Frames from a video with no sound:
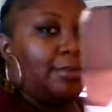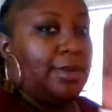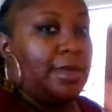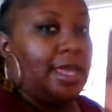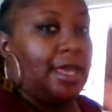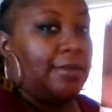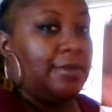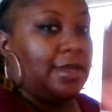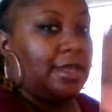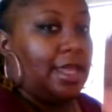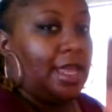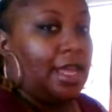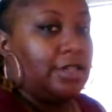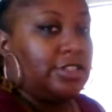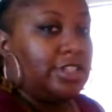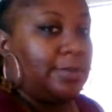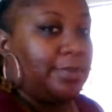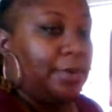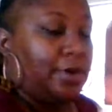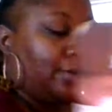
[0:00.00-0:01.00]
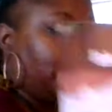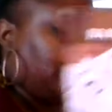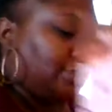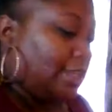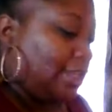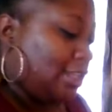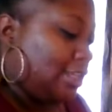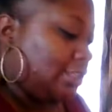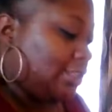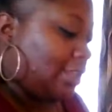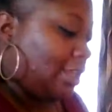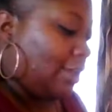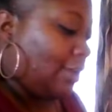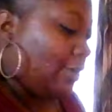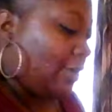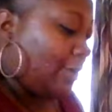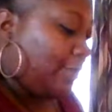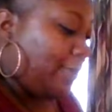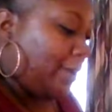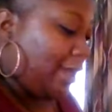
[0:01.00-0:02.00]
be able to catch up on things that
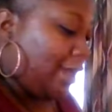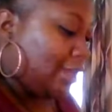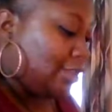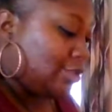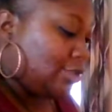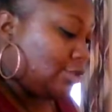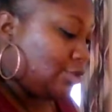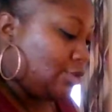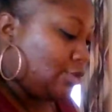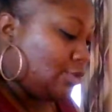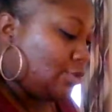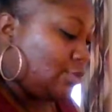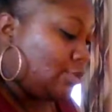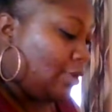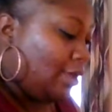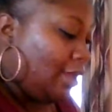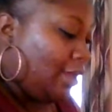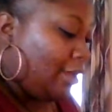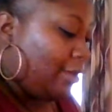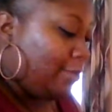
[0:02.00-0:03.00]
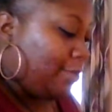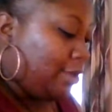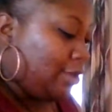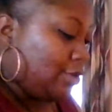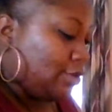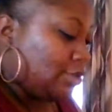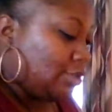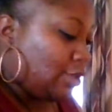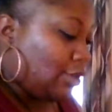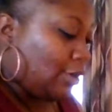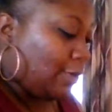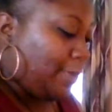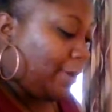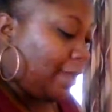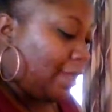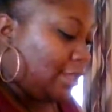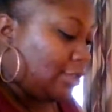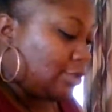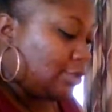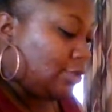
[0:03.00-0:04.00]
are past due, bills that are
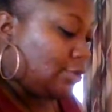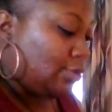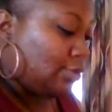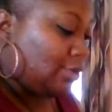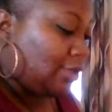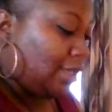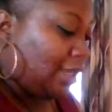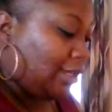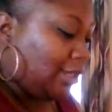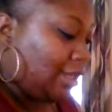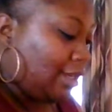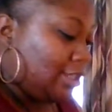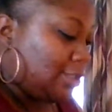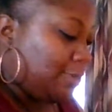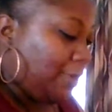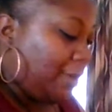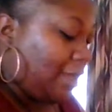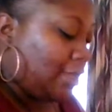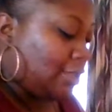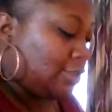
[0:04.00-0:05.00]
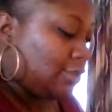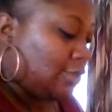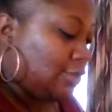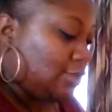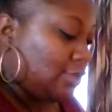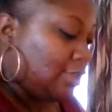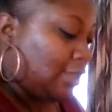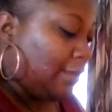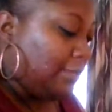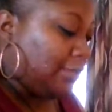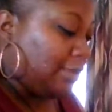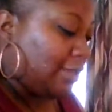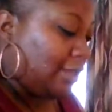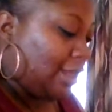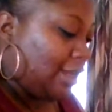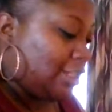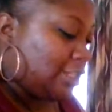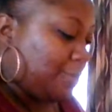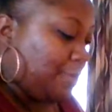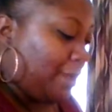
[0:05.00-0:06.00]
past due, debt that is past due, something
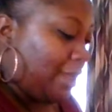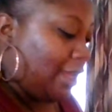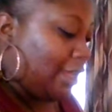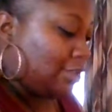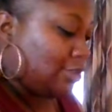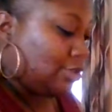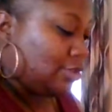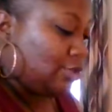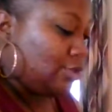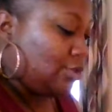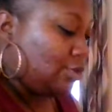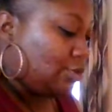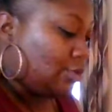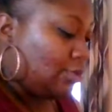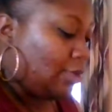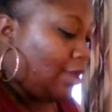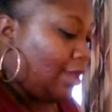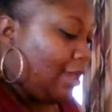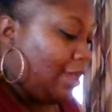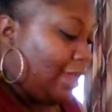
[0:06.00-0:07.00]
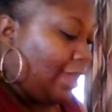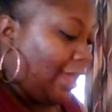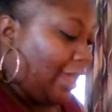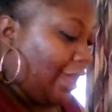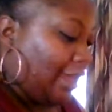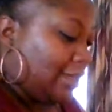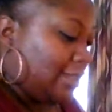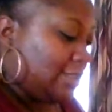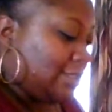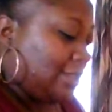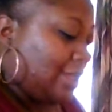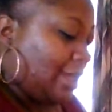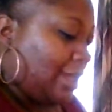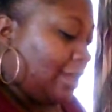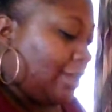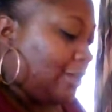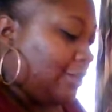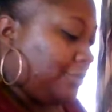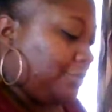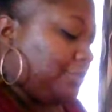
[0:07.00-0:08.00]
that is past due at this
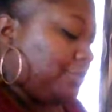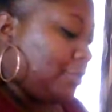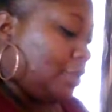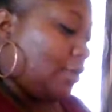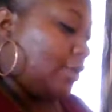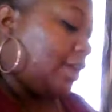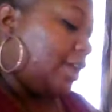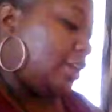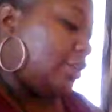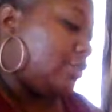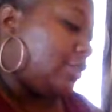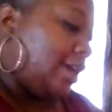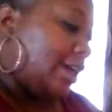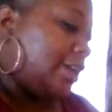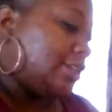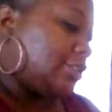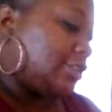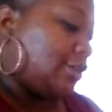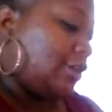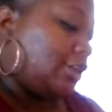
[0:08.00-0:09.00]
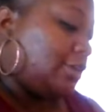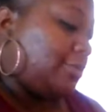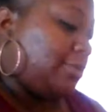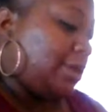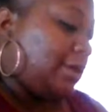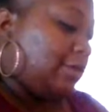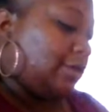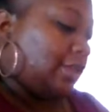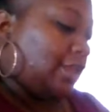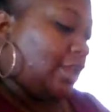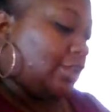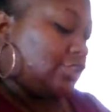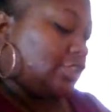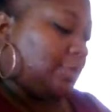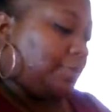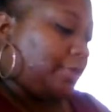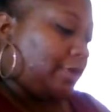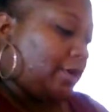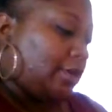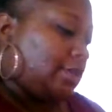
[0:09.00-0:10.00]
time. Okay, you guys are going to be able to catch
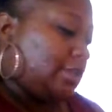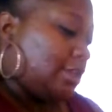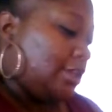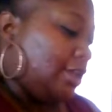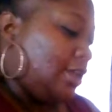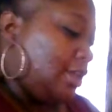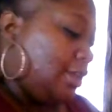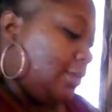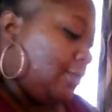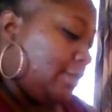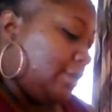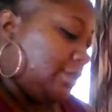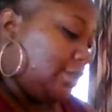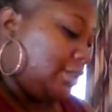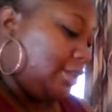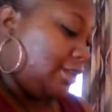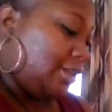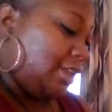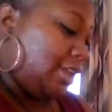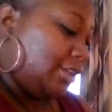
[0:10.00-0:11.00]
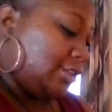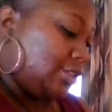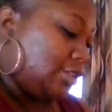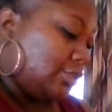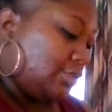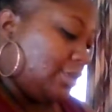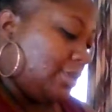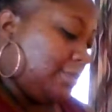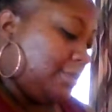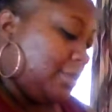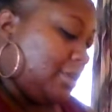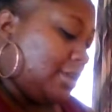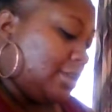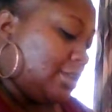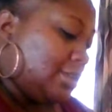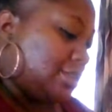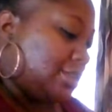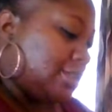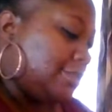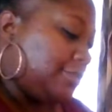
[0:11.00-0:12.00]
up on it within the next three
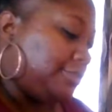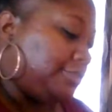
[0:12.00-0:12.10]
months.